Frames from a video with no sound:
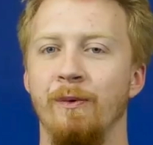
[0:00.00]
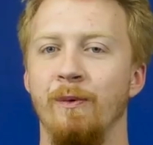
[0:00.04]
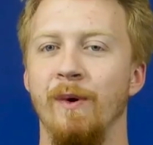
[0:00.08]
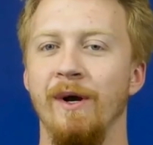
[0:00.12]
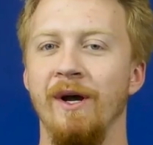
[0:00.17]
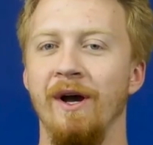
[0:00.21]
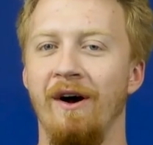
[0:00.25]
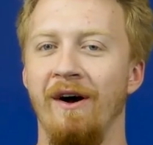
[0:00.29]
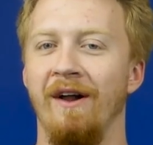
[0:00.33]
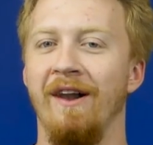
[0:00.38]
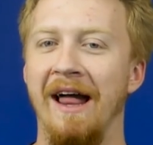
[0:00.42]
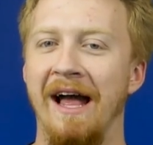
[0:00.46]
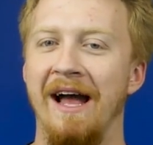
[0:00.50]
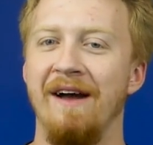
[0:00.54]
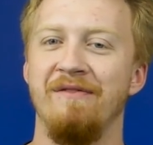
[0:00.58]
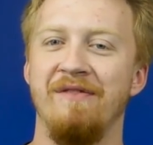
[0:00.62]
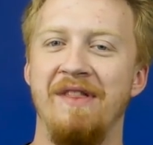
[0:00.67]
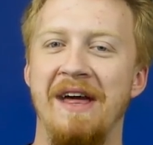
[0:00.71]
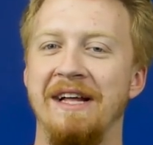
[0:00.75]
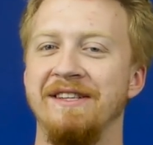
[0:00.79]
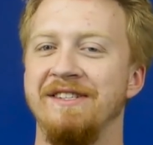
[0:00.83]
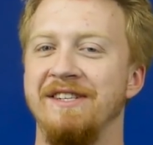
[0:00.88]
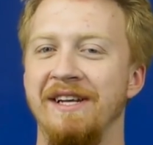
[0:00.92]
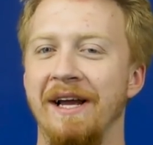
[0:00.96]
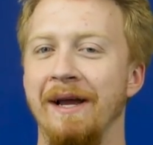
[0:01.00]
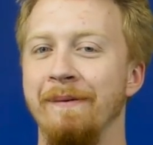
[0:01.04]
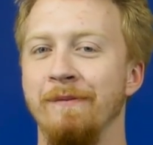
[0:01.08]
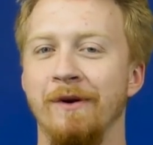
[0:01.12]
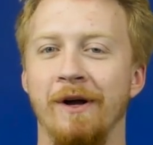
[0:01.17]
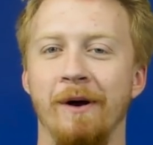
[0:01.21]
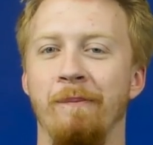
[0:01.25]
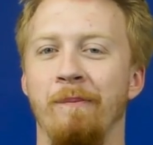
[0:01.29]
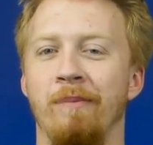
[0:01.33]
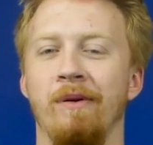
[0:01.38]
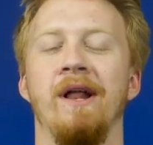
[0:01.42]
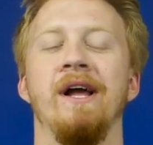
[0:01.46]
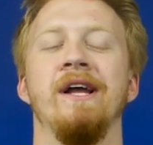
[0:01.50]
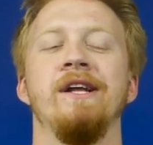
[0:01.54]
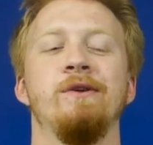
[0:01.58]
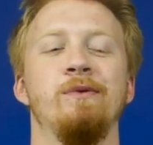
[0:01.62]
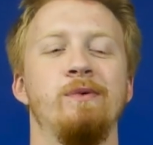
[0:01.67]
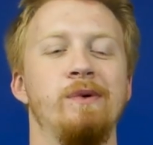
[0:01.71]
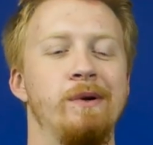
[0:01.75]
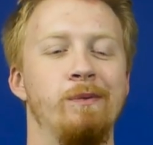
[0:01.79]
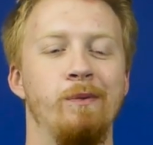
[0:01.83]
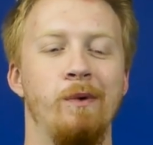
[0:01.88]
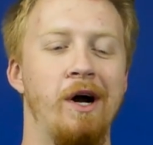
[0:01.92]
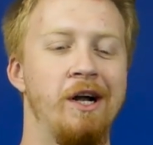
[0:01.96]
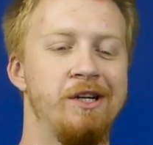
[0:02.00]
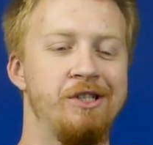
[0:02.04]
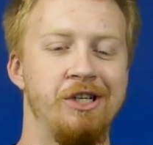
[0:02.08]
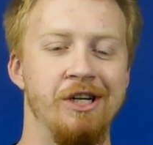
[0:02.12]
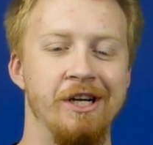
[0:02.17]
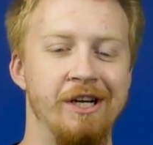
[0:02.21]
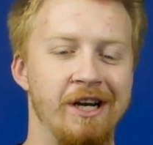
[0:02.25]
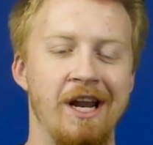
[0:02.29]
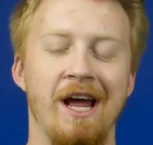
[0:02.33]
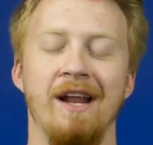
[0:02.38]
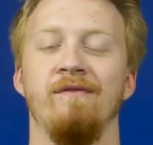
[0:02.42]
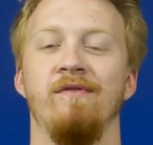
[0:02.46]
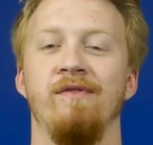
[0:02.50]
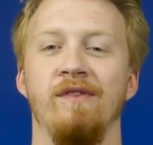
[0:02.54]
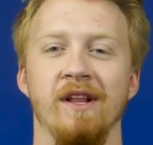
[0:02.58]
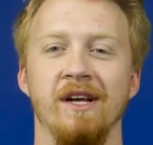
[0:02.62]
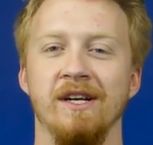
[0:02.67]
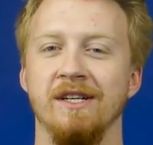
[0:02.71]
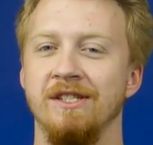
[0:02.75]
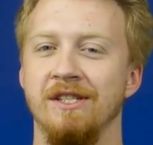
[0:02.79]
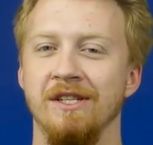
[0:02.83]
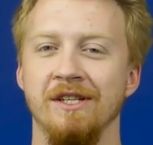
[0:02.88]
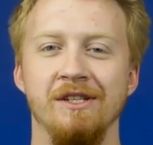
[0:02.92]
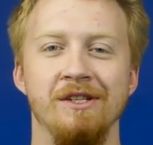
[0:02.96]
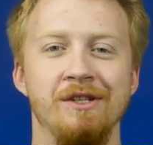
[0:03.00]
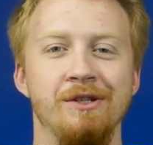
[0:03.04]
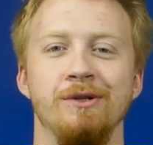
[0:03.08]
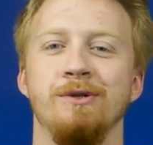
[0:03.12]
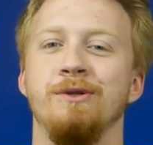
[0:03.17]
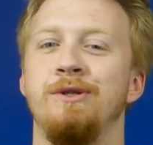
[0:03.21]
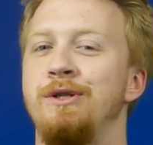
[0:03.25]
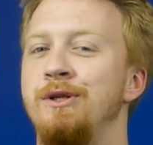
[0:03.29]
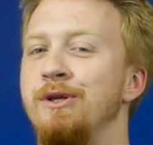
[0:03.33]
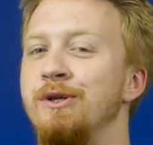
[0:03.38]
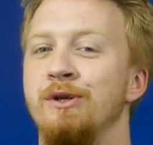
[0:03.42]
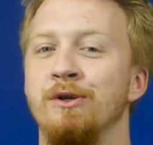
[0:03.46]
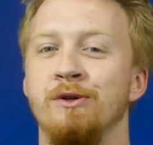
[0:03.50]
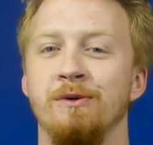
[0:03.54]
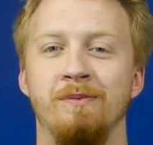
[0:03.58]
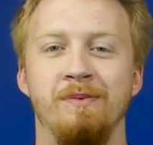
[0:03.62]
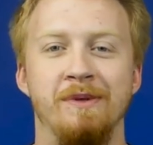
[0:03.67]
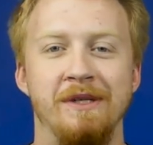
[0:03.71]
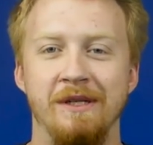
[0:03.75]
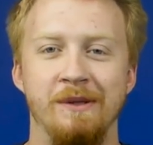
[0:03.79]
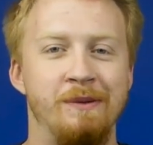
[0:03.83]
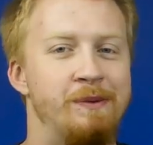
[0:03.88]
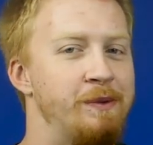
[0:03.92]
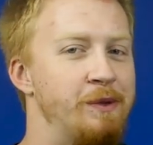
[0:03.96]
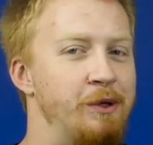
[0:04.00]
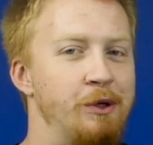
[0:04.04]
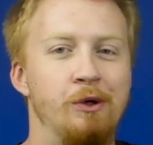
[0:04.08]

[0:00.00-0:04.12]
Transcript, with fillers: We all have that same complaint when watching Netflix and YouTube and